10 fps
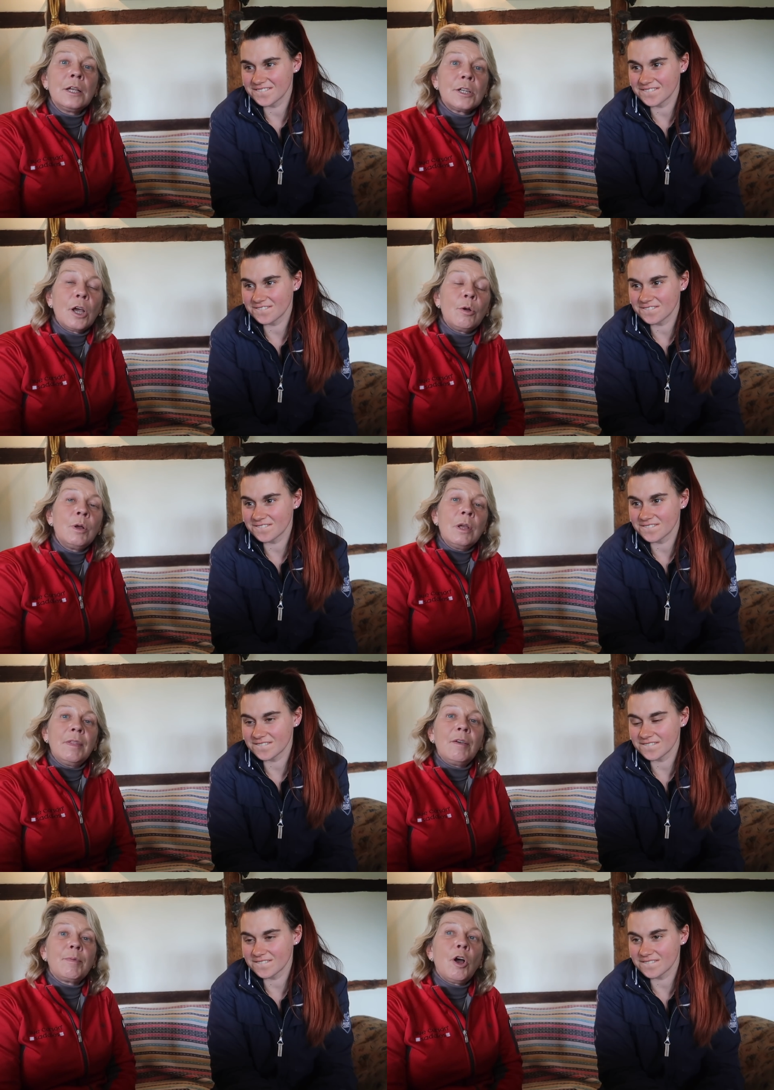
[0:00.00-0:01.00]
Speaker 1: So
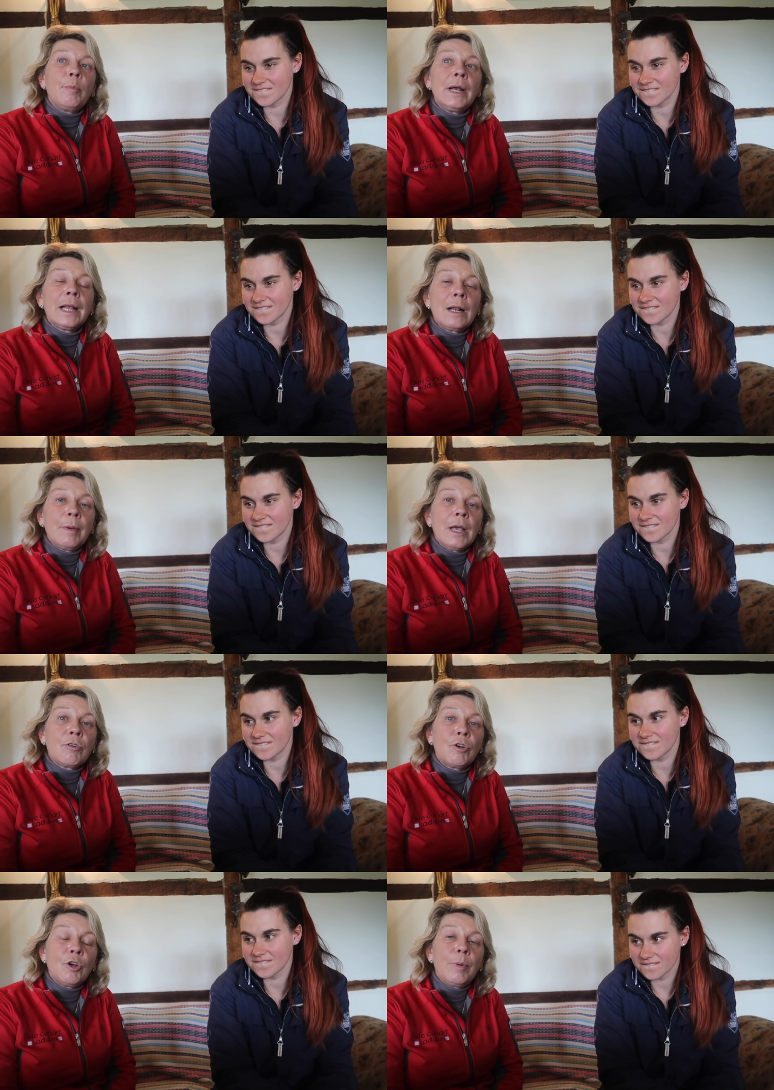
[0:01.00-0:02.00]
they become a little bit
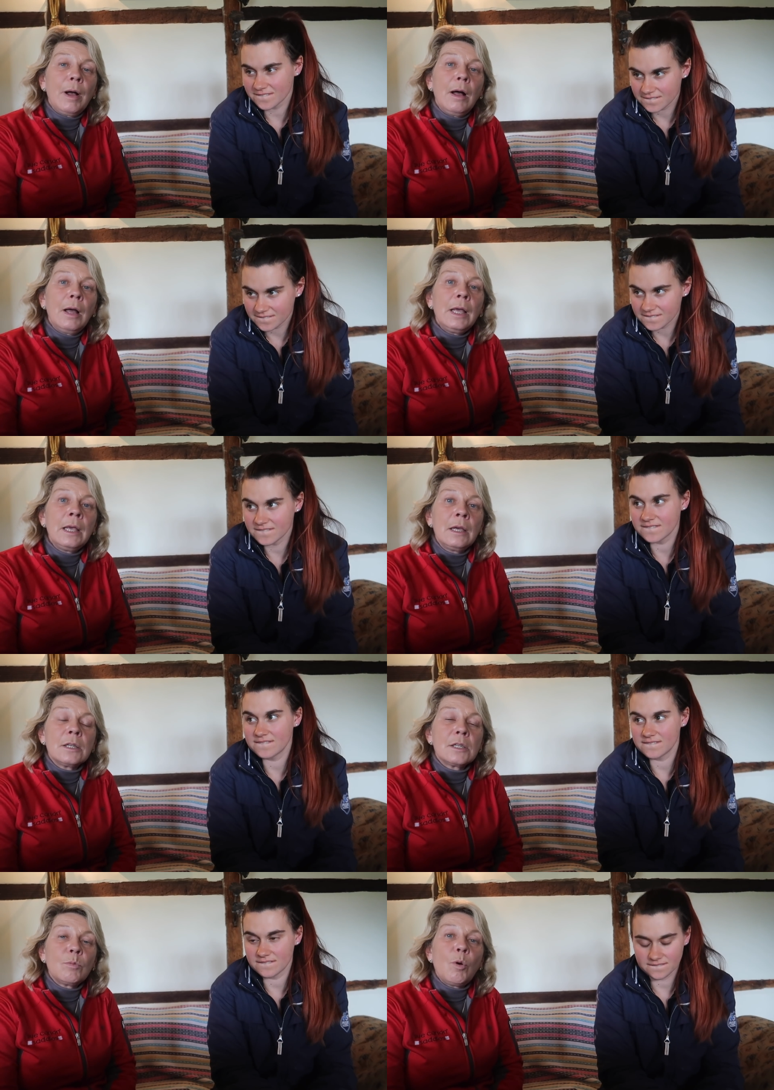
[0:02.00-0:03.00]
croup high.
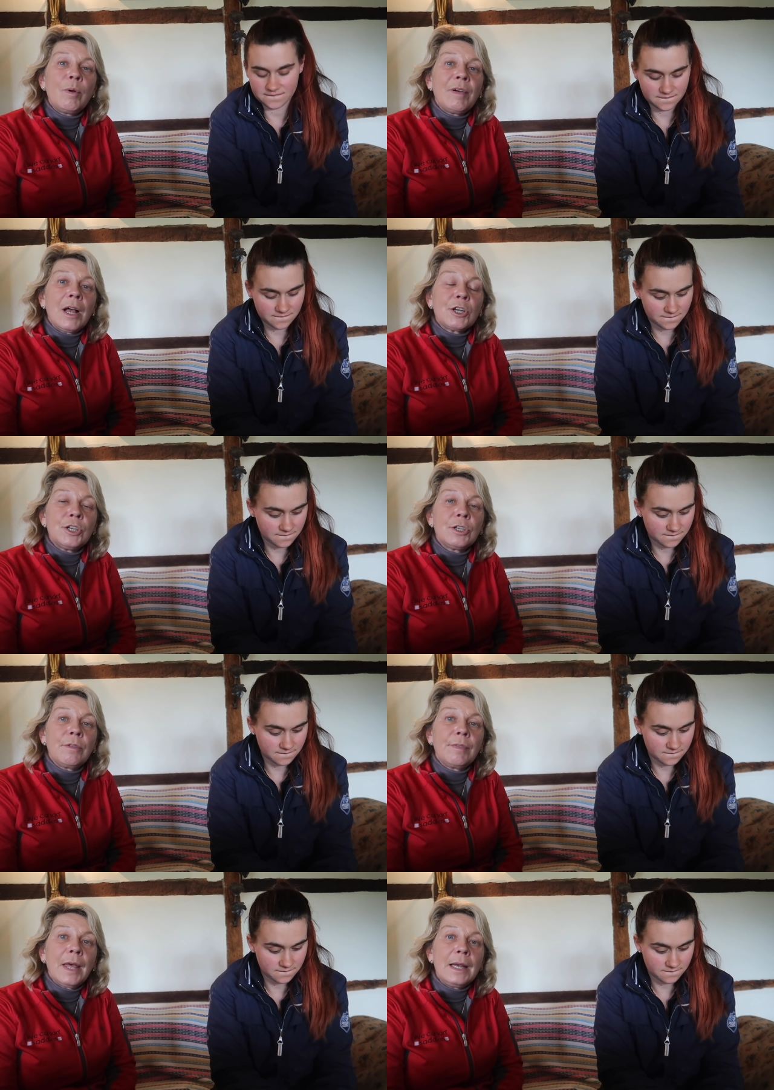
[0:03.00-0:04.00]
So what we've actually
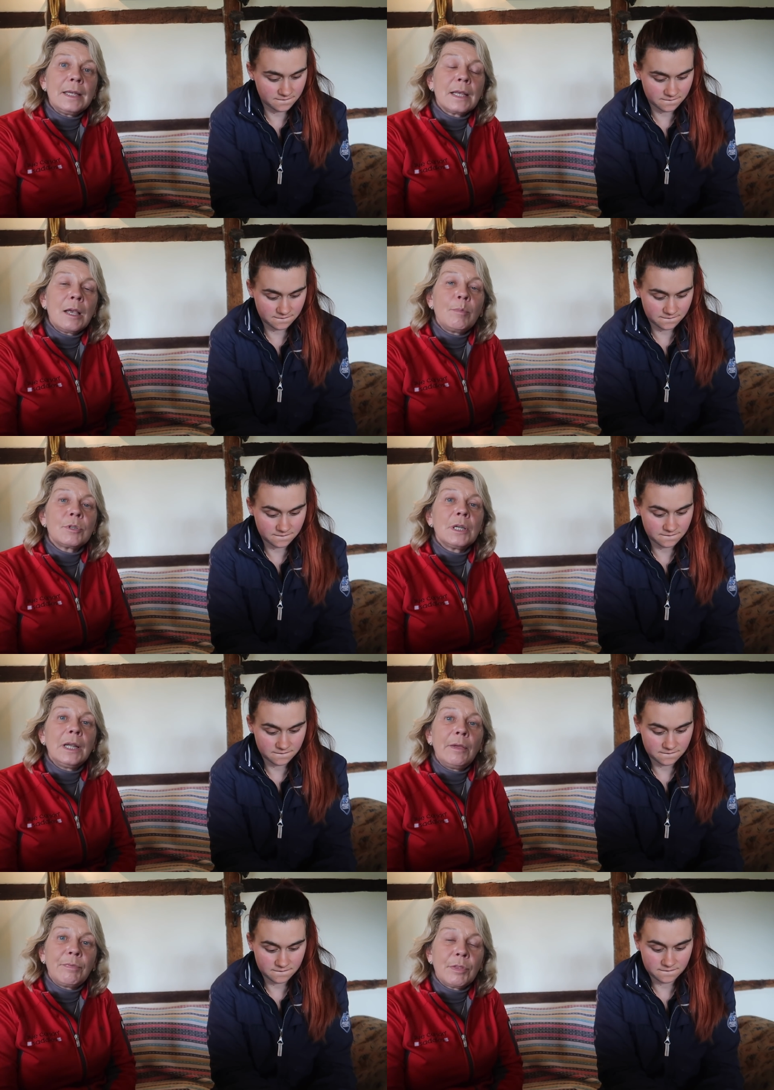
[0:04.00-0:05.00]
done then is able to
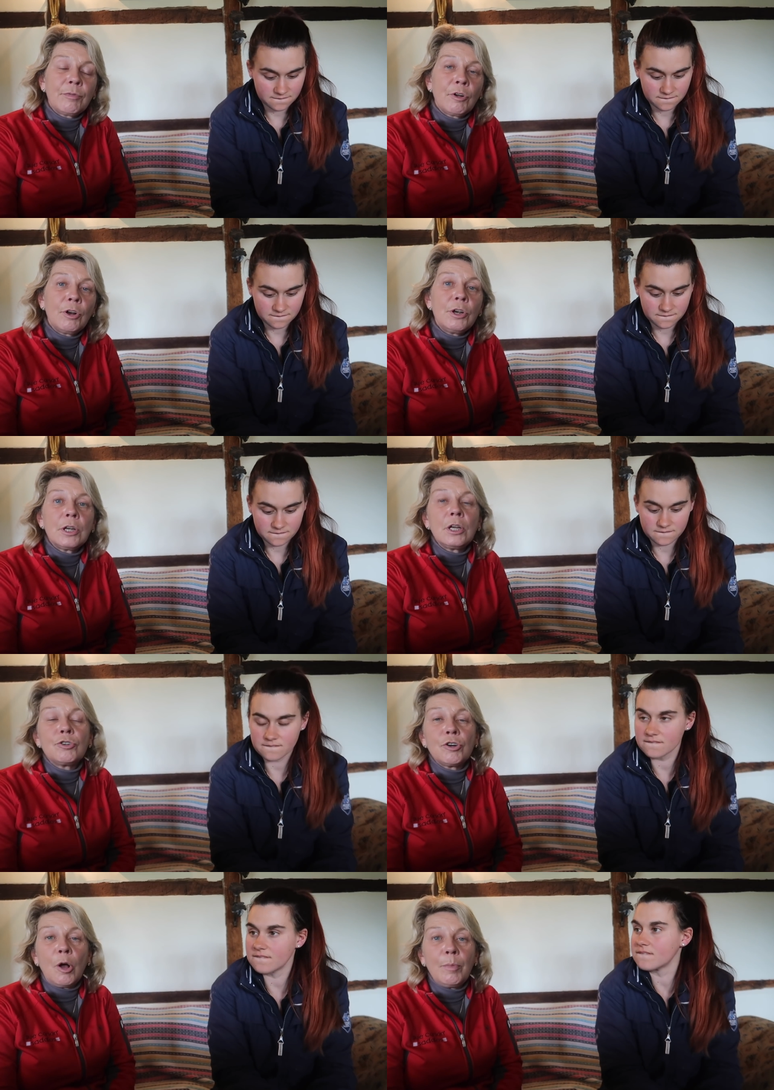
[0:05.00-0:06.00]
lift the front
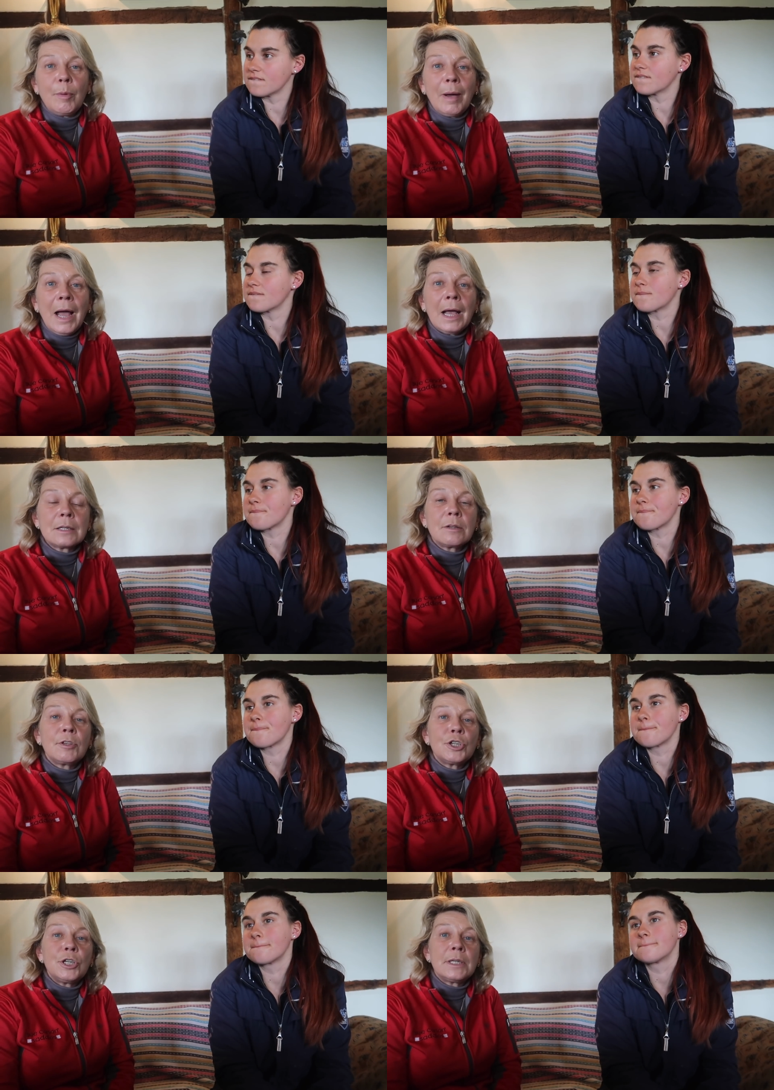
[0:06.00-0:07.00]
and drop the back so
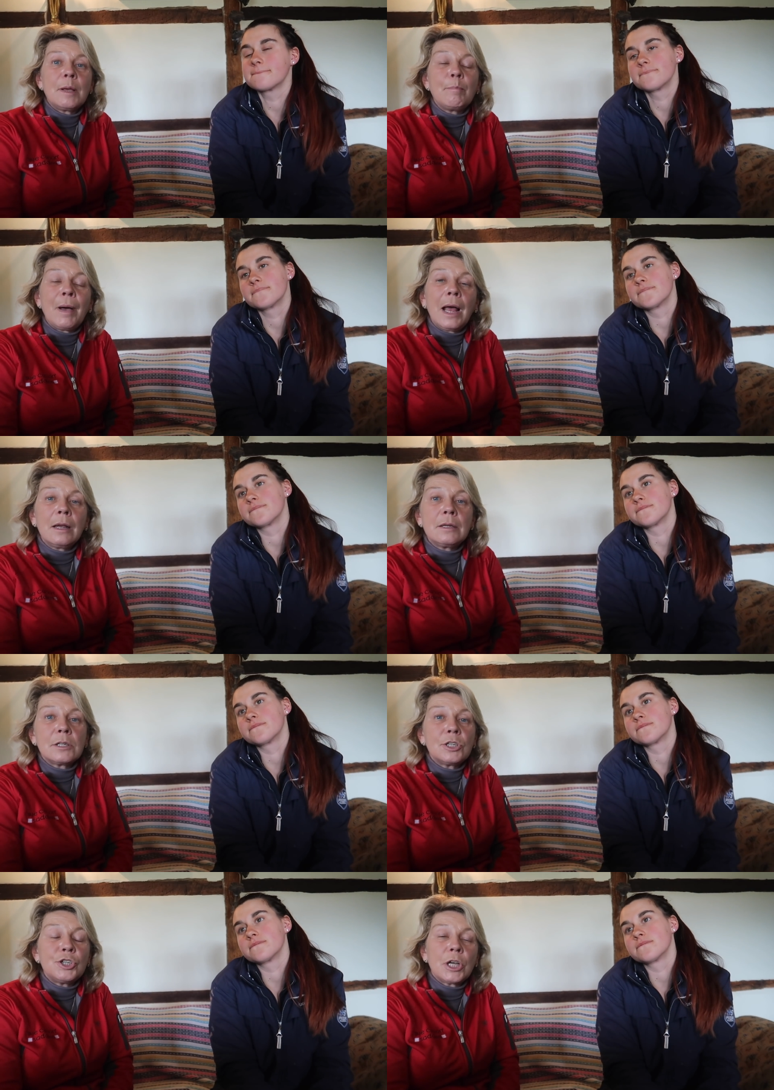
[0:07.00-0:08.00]
that she's in
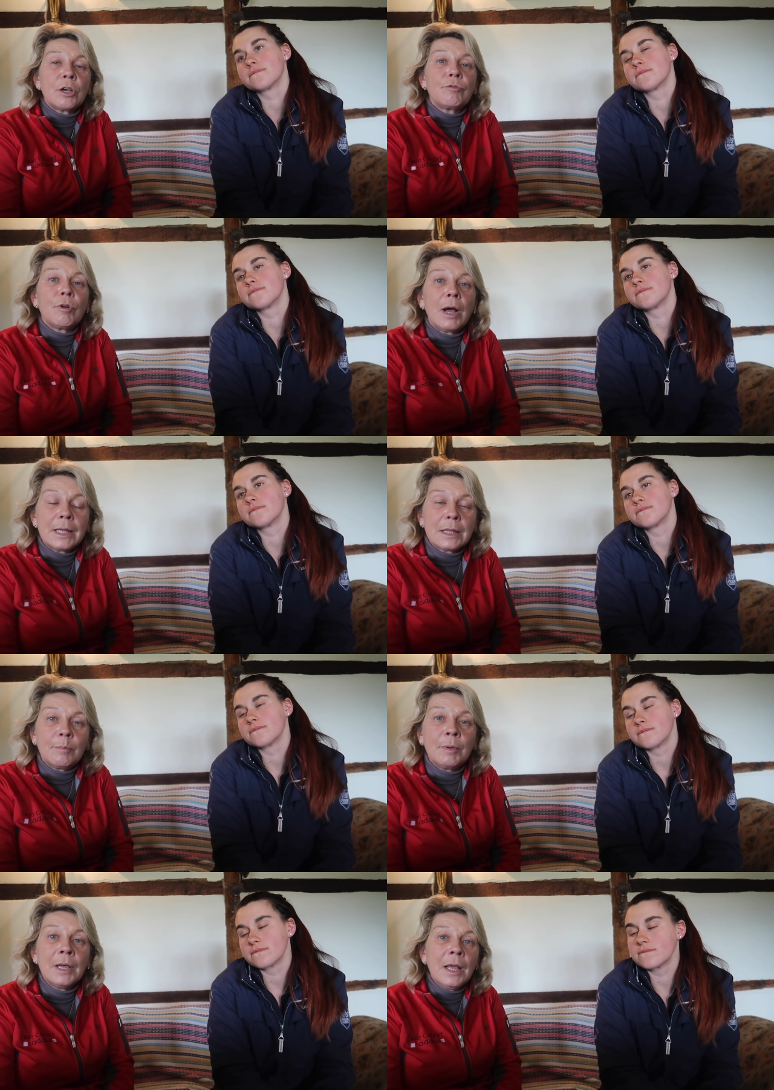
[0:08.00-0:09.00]
balance and she can ride
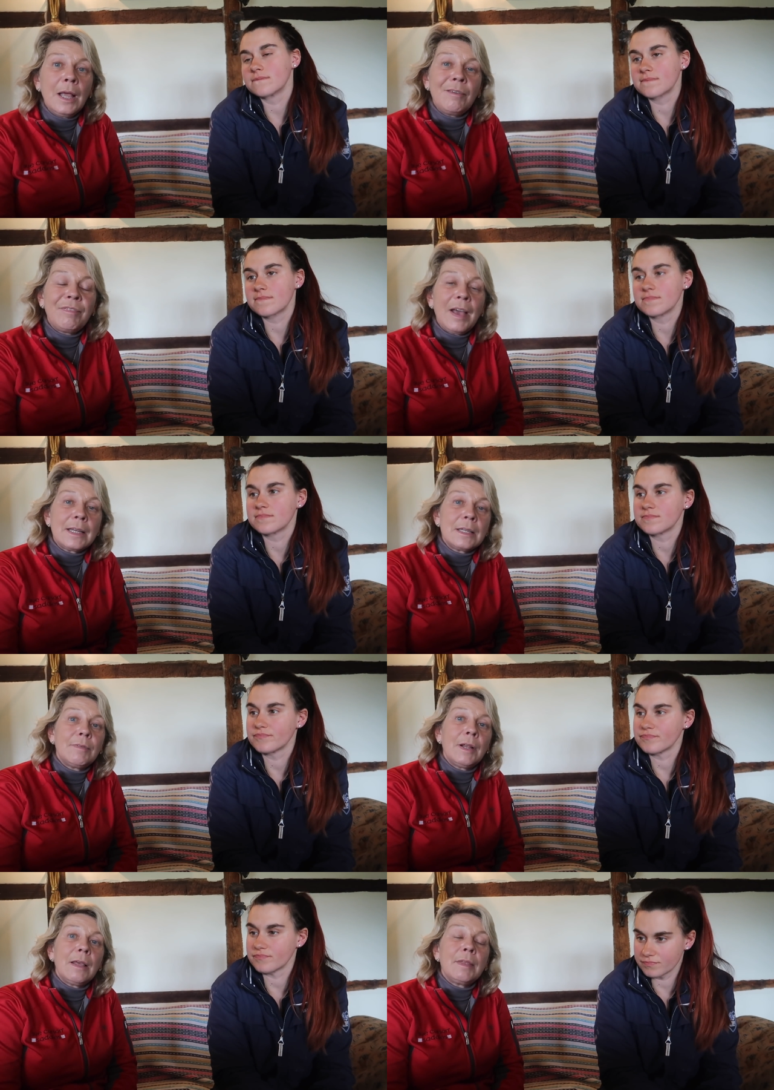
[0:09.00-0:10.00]
them
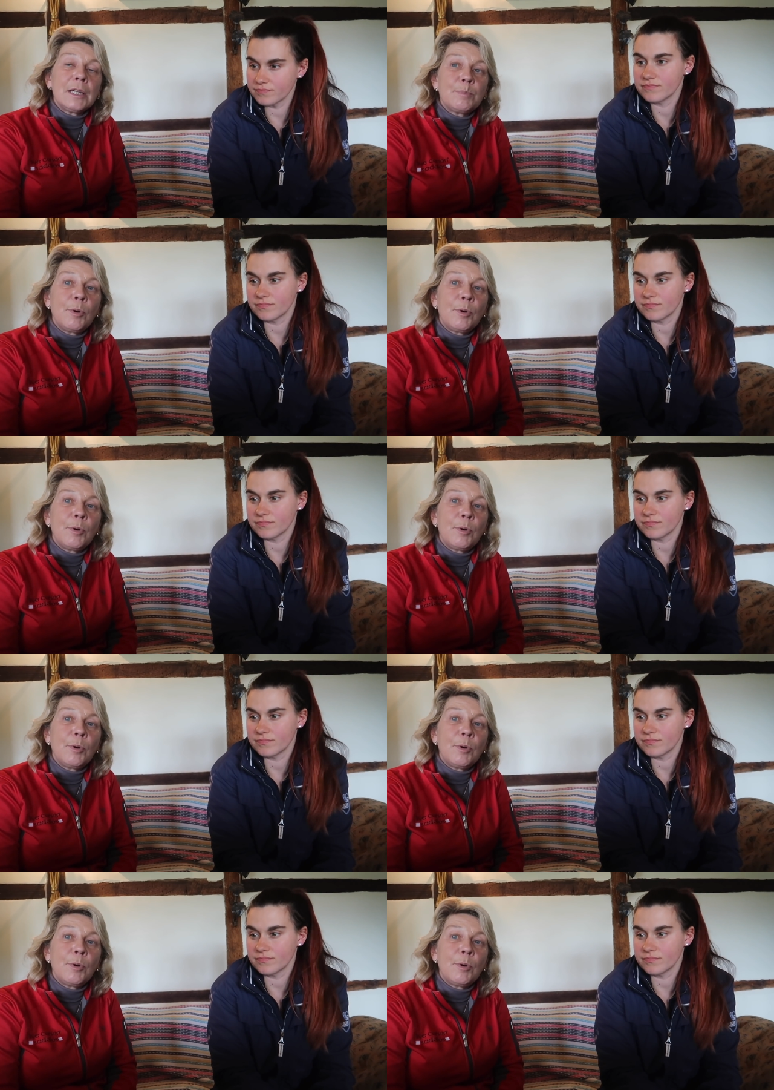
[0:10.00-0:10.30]
effectively at this